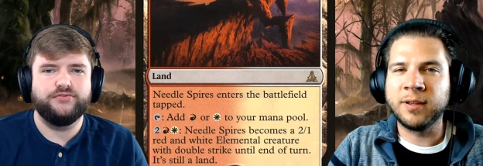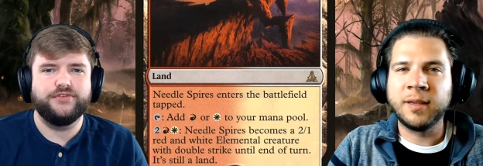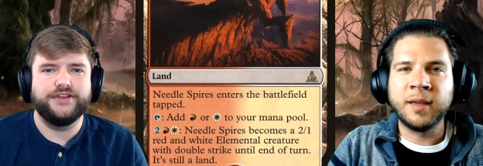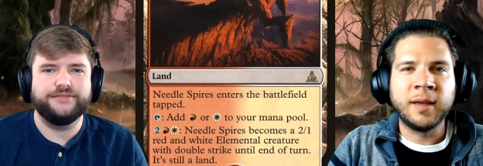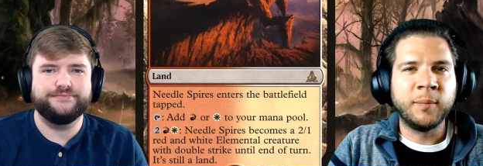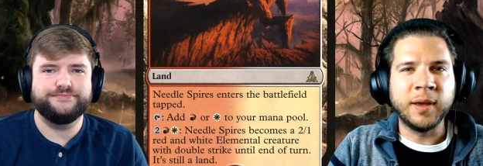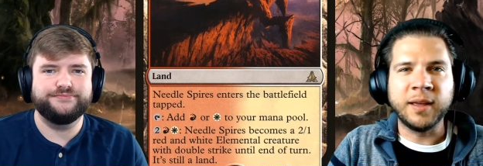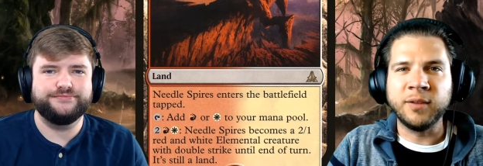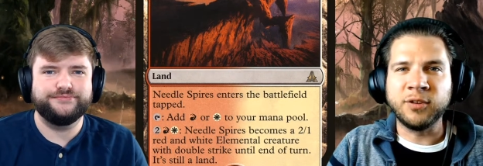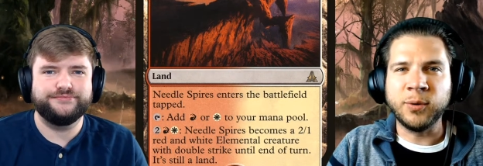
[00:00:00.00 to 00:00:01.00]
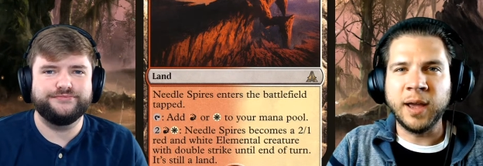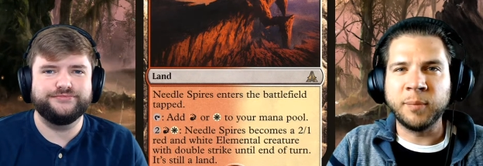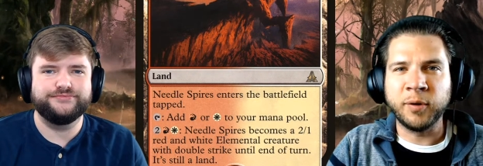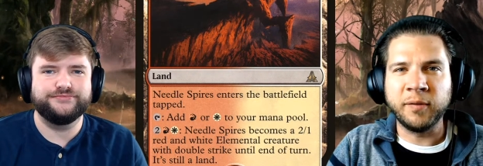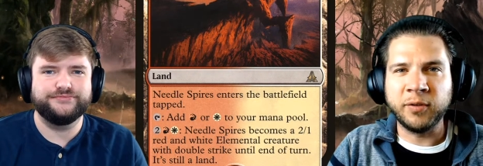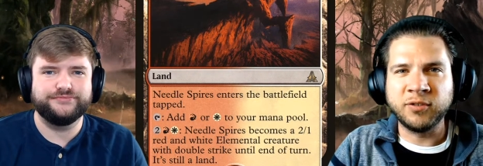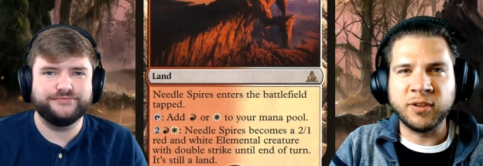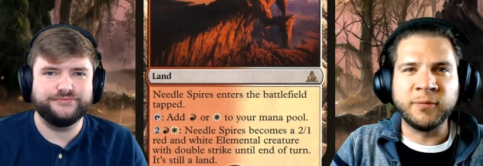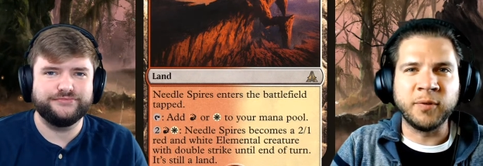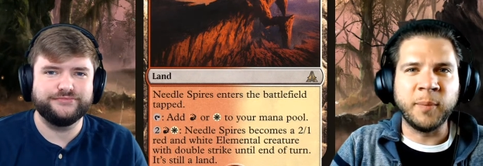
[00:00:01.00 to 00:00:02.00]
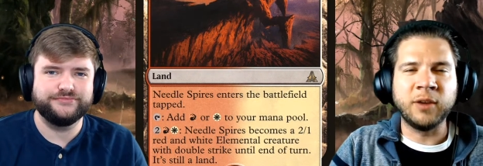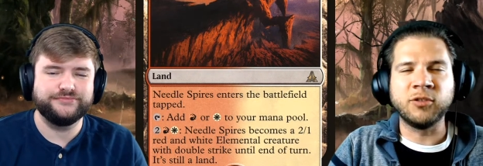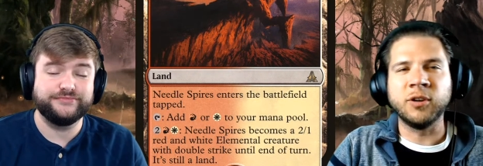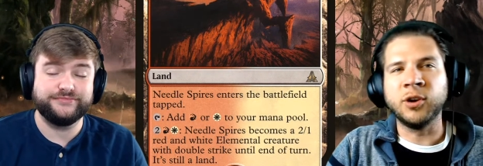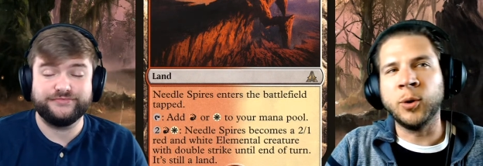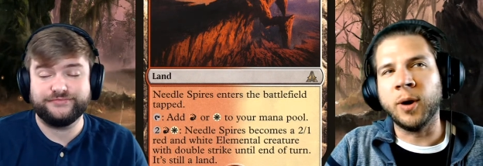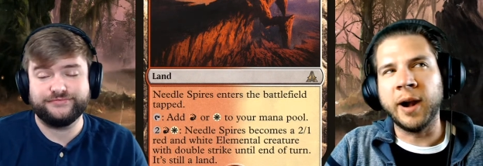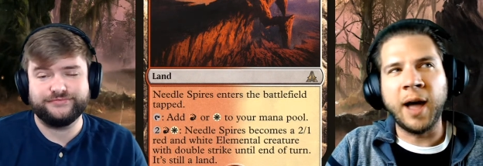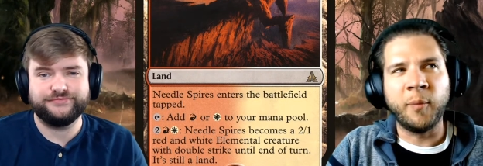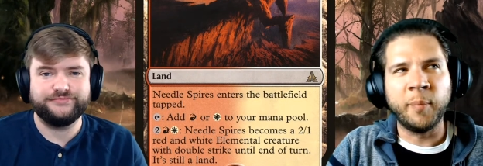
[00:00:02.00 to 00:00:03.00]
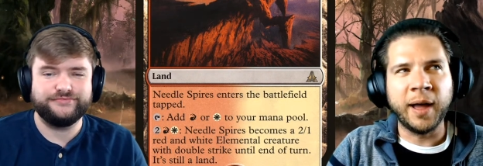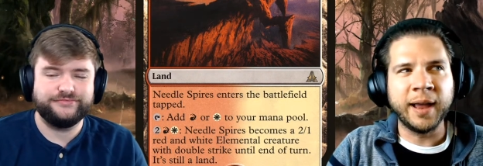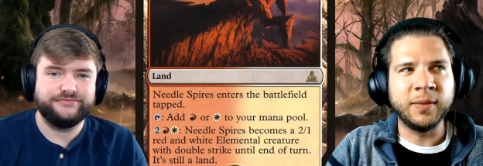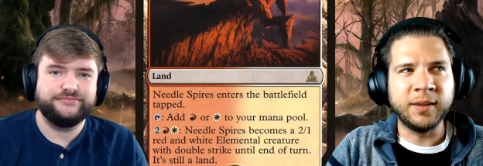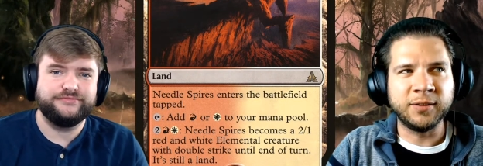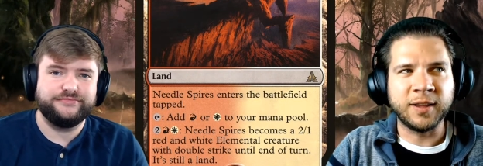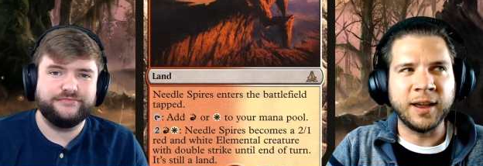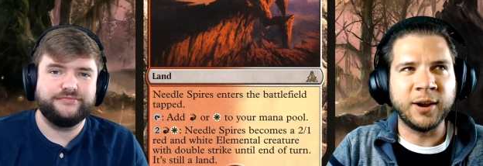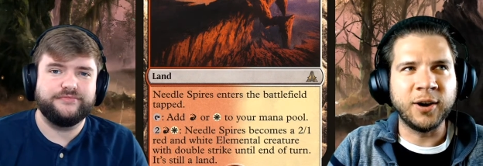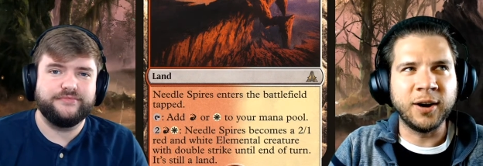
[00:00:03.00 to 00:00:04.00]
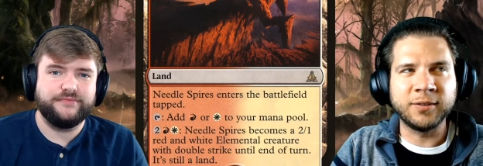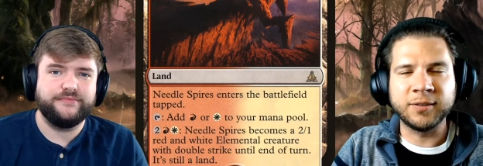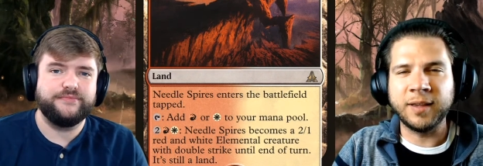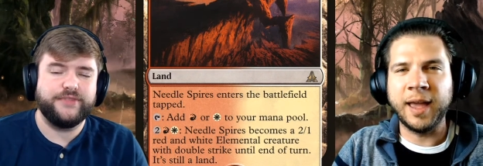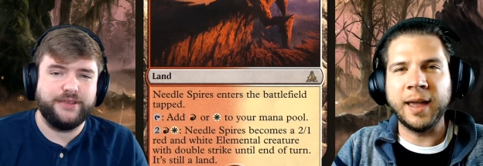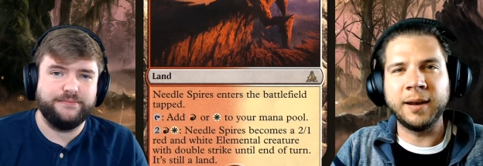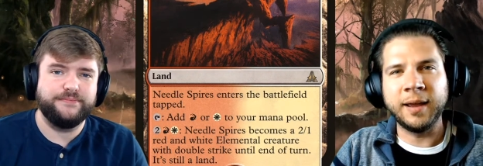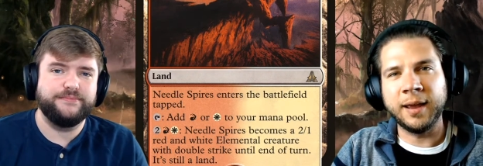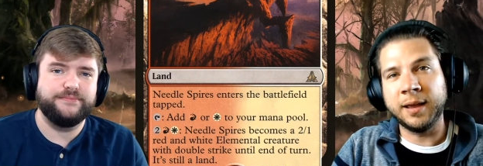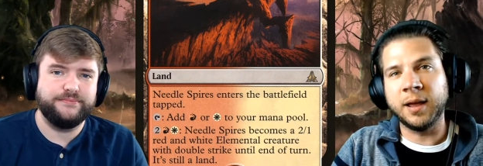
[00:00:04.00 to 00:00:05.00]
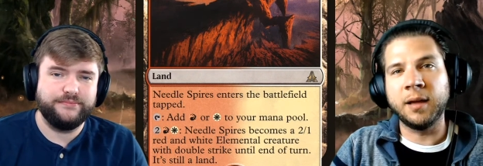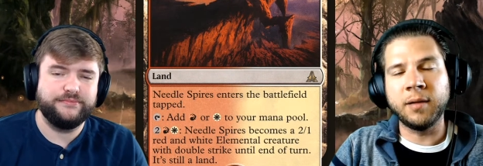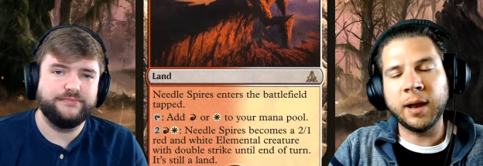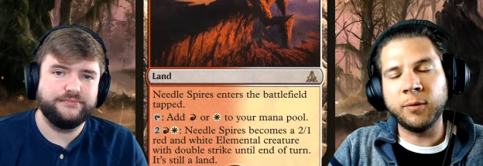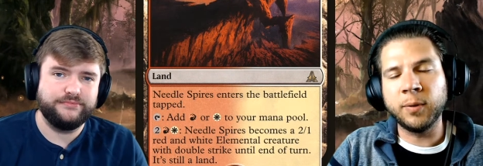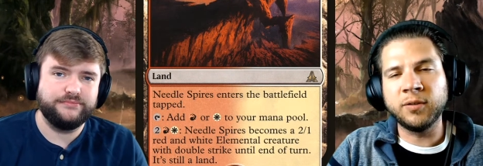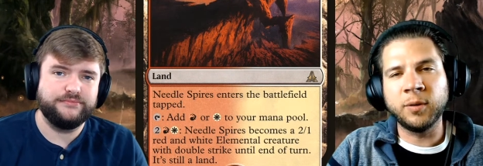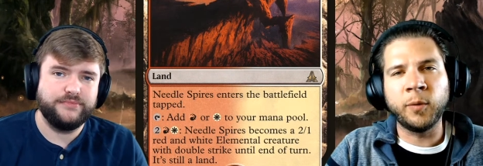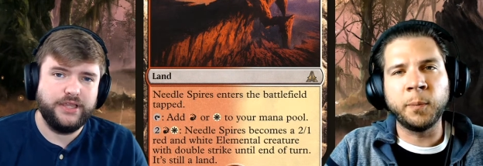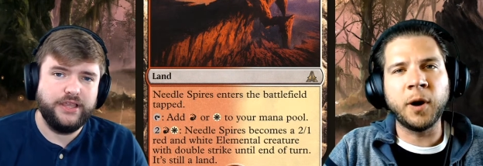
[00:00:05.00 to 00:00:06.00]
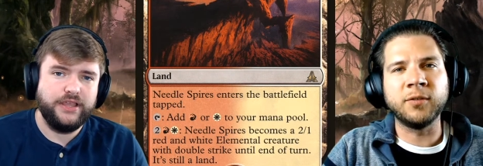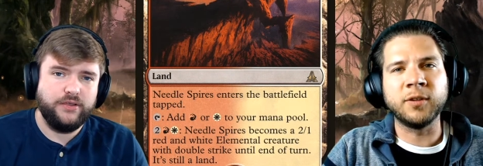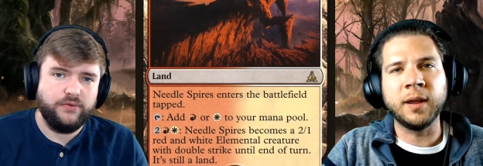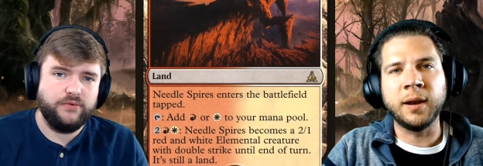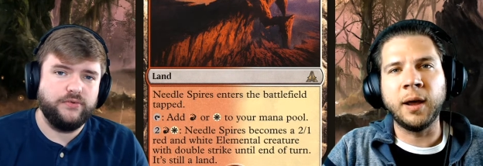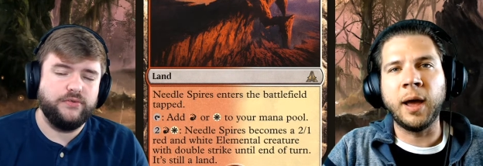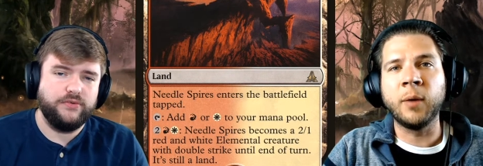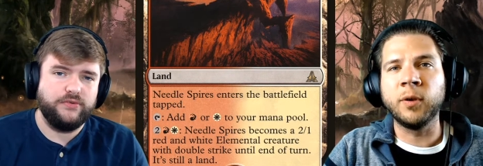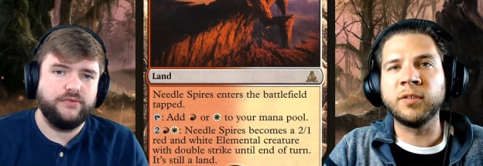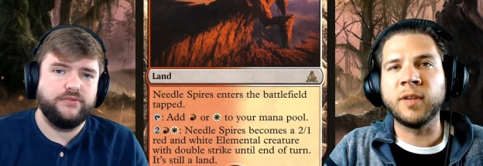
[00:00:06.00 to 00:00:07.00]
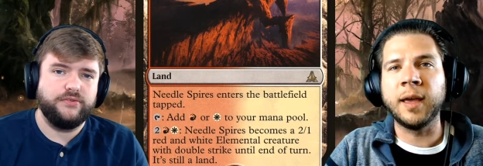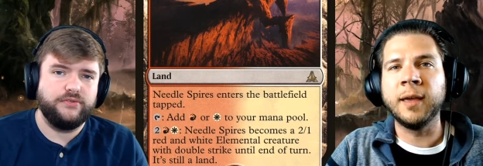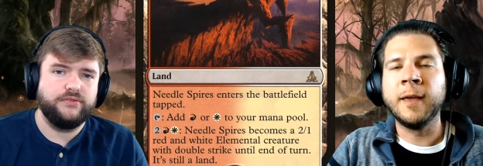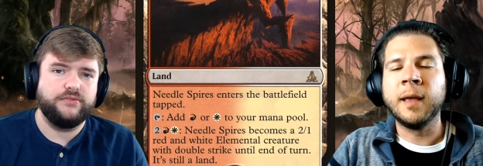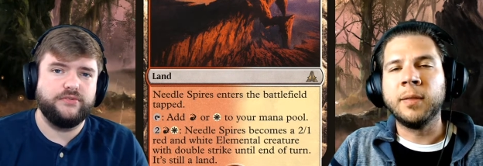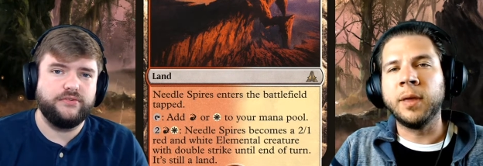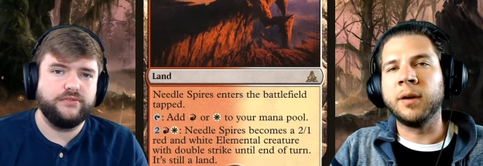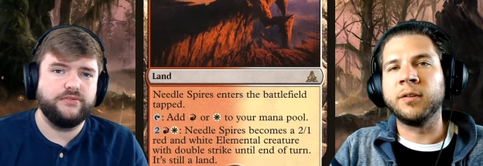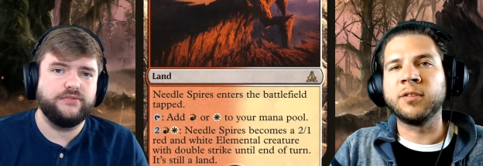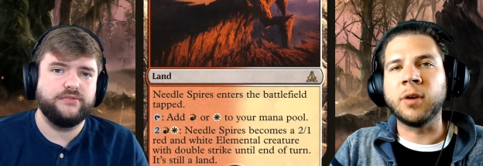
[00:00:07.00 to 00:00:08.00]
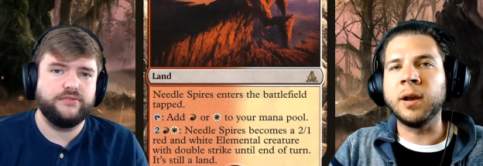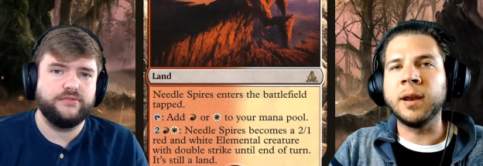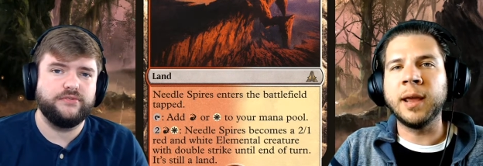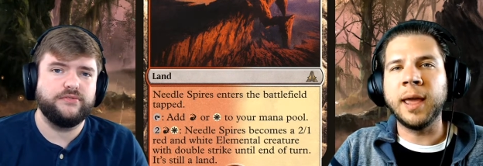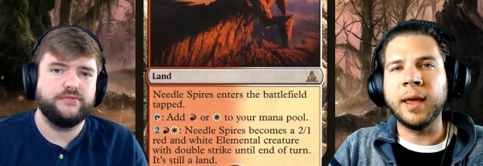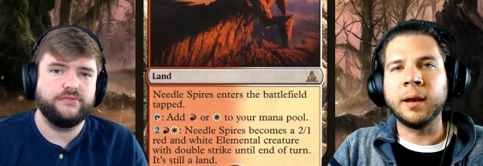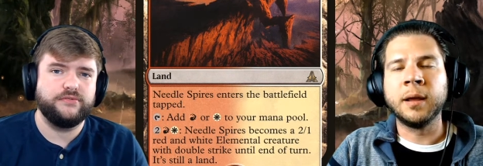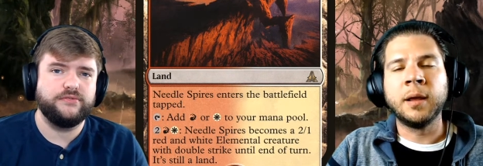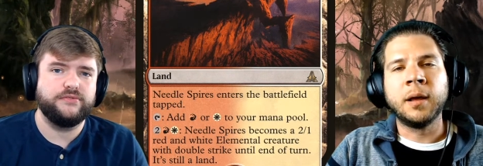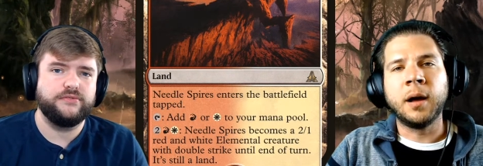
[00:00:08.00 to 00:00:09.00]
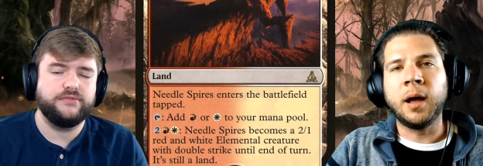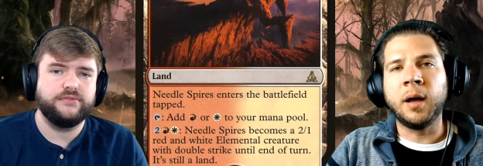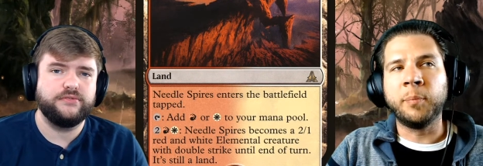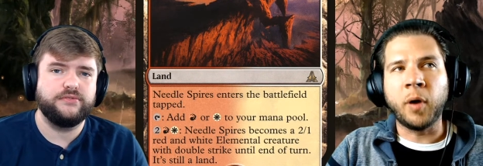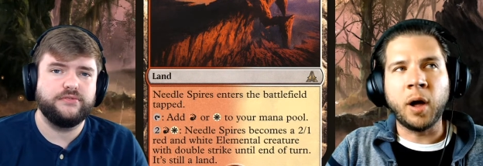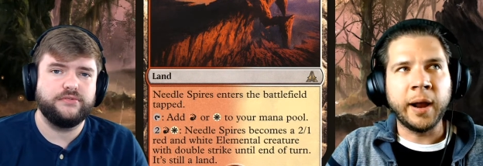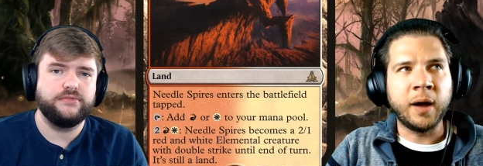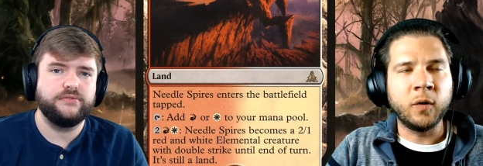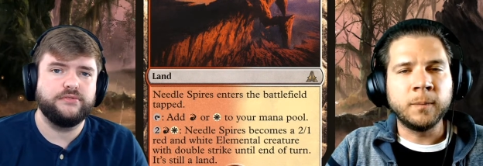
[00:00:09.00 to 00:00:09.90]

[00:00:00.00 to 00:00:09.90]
Speaker 1: right, because you had privileged information, you are now buying these kind of cards at a reasonable price. And I will say they're starting to get bought out.